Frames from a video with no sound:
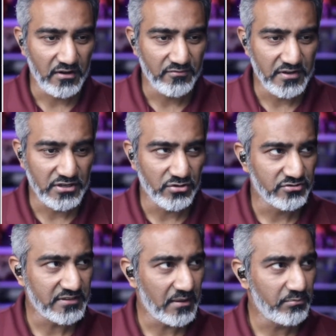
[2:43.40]
video
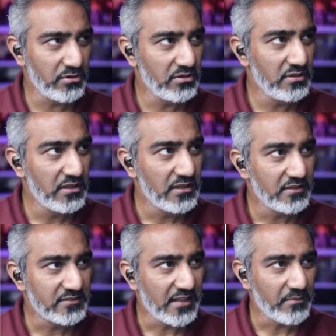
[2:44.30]
sample,
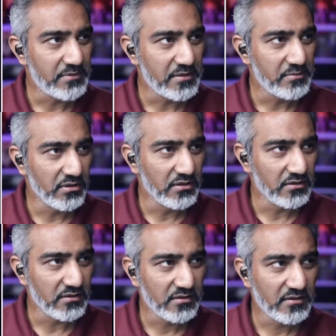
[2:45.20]
so that
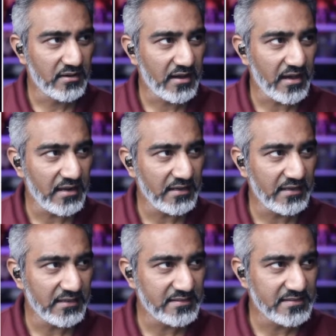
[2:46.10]
people kind of
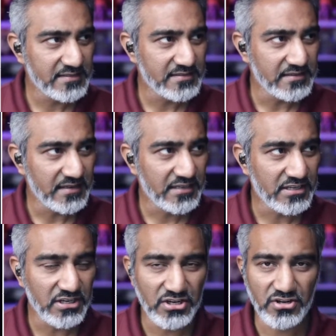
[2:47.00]
get to
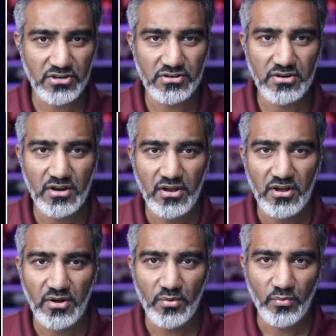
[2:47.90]
hear
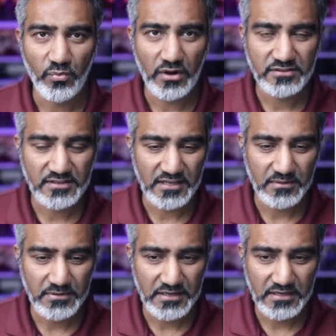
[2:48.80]
what's going to
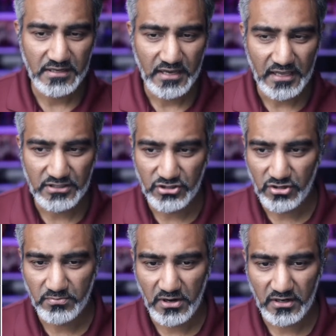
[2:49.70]
be in your
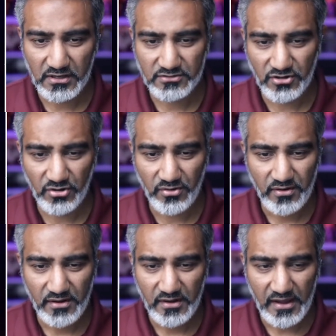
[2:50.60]
book. So
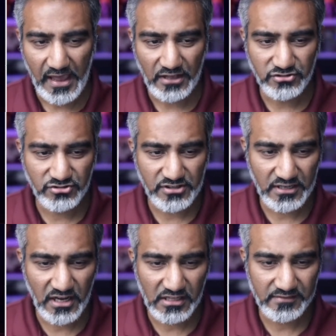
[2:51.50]
as you're
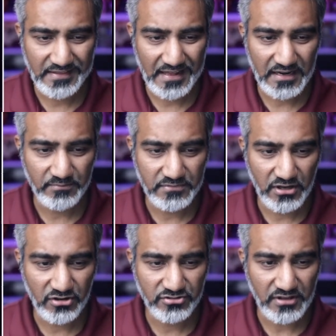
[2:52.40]
setting all of that up,
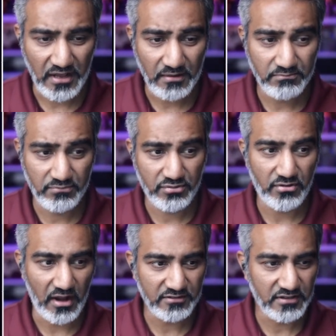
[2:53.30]
there's a
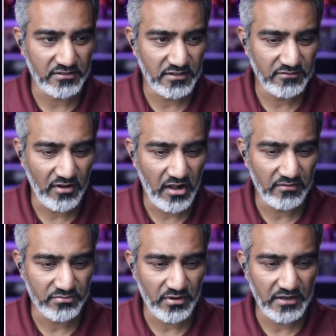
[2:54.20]
process
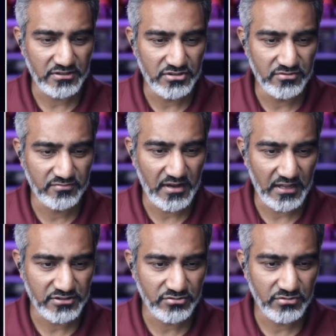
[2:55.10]
involved, right? You've
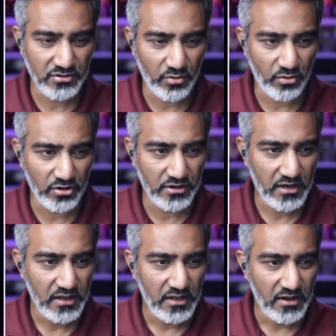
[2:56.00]
got to record
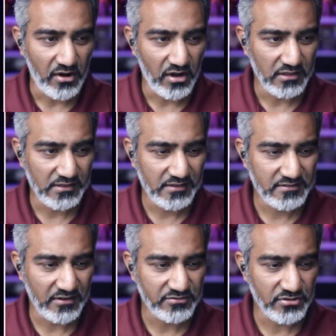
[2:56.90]
all of this
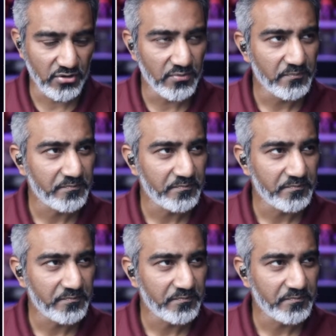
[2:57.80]
stuff. So